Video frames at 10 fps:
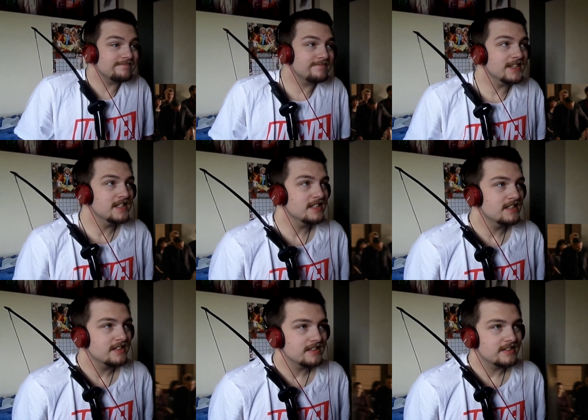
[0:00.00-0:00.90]
Your Honor.
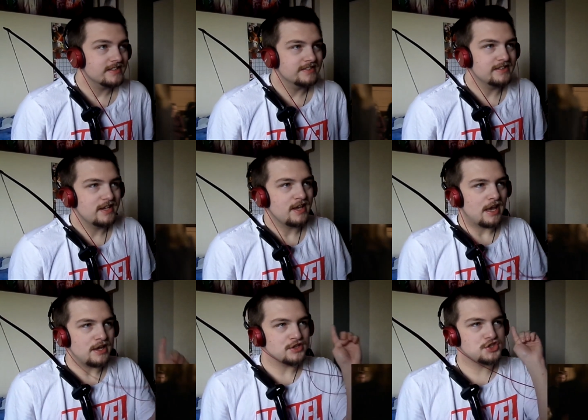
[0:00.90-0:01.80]

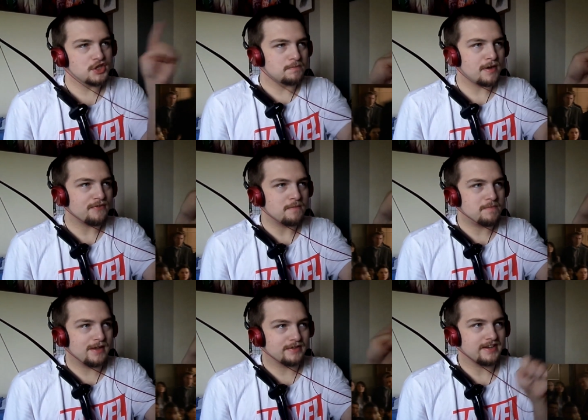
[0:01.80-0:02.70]
Jump off a
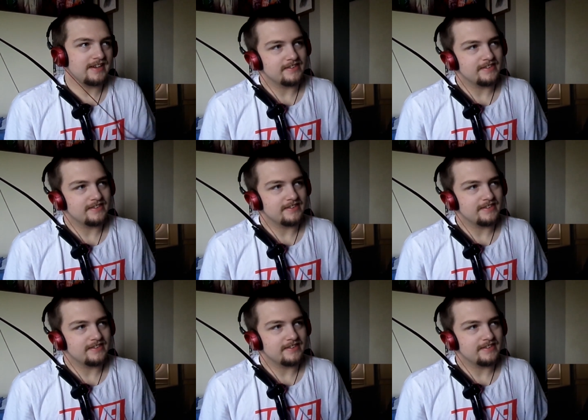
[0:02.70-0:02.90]
building.